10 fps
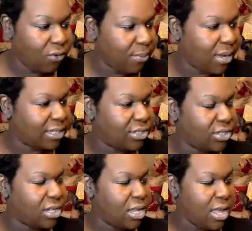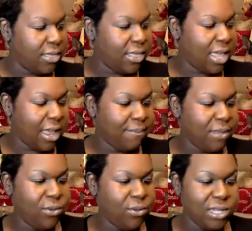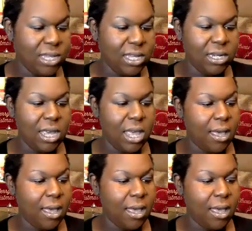brush that I'm using.